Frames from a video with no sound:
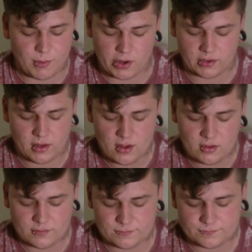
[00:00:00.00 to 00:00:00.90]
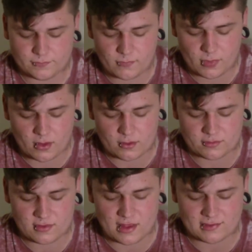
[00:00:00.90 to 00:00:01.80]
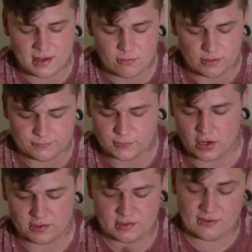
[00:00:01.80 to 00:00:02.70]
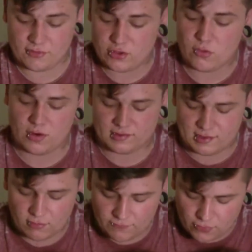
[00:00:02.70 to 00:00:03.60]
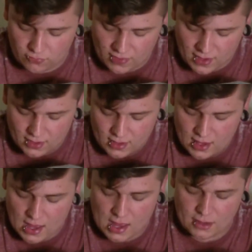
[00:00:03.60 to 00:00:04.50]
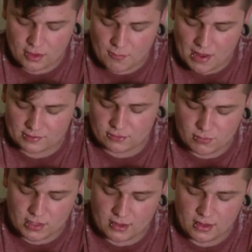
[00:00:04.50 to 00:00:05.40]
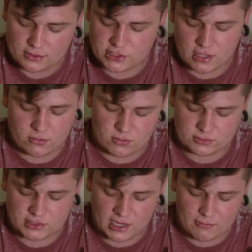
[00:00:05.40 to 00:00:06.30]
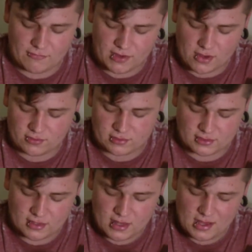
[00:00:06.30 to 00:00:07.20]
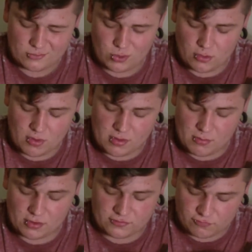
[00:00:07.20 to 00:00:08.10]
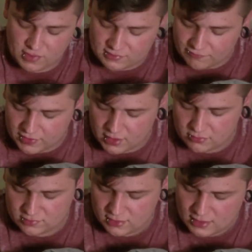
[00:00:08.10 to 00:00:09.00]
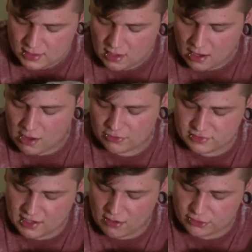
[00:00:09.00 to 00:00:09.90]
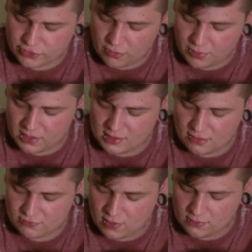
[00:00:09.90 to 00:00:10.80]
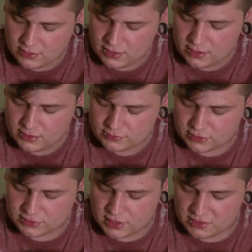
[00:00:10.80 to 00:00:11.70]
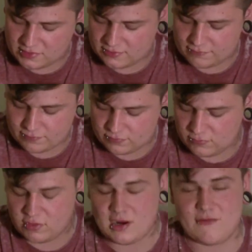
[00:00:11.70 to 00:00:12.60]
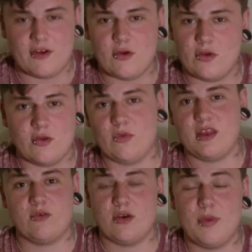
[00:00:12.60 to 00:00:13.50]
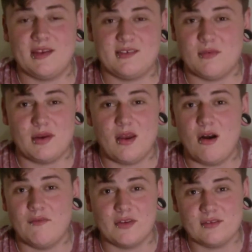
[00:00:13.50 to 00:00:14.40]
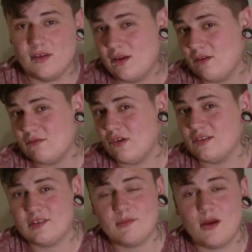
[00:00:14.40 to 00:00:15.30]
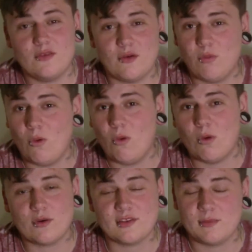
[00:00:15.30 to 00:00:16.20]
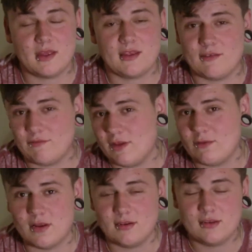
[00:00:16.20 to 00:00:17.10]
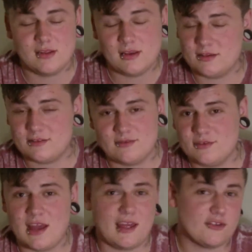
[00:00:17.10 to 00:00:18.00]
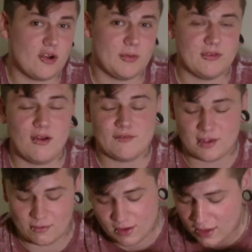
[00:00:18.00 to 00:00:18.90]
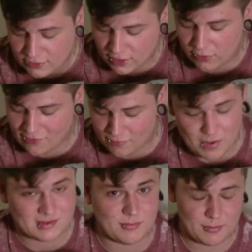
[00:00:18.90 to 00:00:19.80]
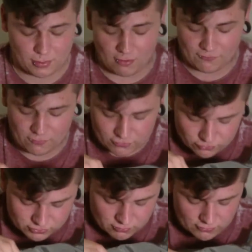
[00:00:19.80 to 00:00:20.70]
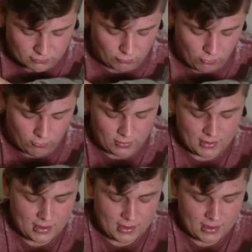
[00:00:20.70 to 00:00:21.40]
spine. So that's that one, guys. And if you do want to see a review on that, go back to my channel and check out my videos, and one of my most recent videos. I also carry a Sharpie in there as well, just because you never know when you want to piss somebody off and write something on their wall or something if they can't get Sharpies off. So they're great for pissing people off if you want to draw something on their wall.